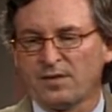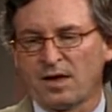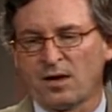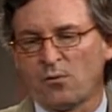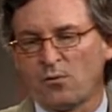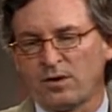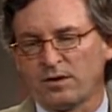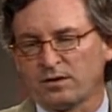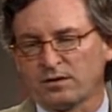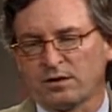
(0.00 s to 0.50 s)
I
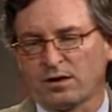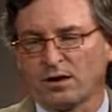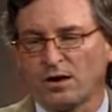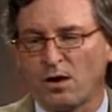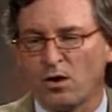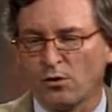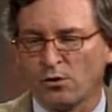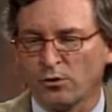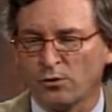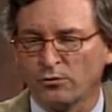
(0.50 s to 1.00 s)
went
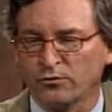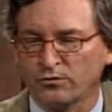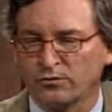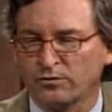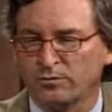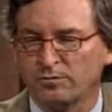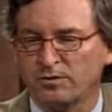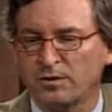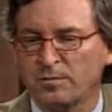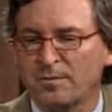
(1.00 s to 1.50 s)
longer on
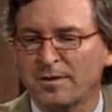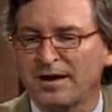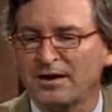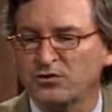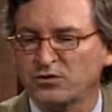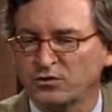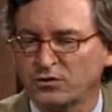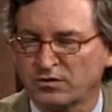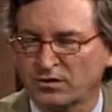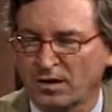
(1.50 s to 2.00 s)
the
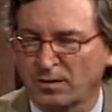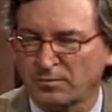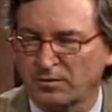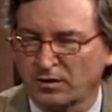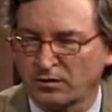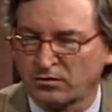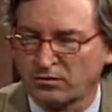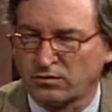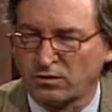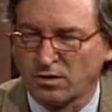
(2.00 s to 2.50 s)
major
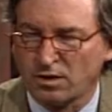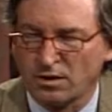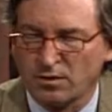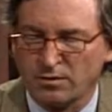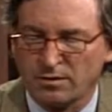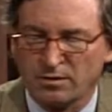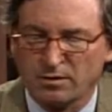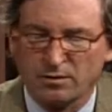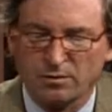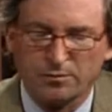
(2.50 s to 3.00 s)
subjects, that
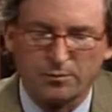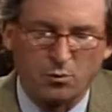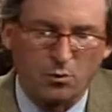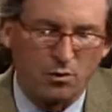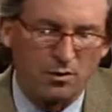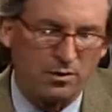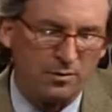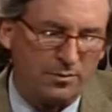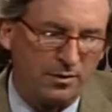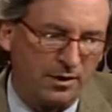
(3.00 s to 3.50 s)
are
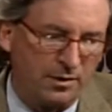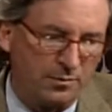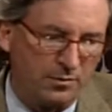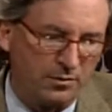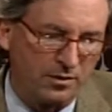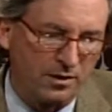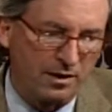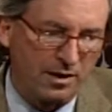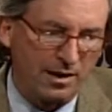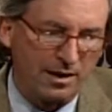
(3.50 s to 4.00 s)
important to
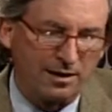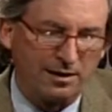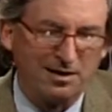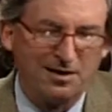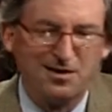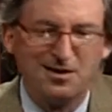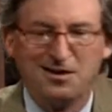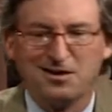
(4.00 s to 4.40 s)
people today.